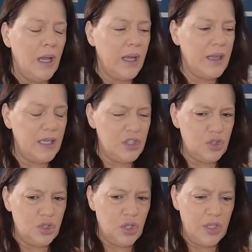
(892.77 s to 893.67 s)
like things are
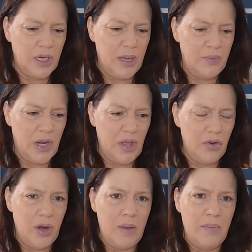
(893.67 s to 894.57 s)
starting to come
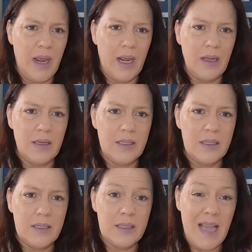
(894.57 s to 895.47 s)
together and make
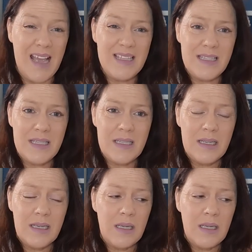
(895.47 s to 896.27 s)
sense.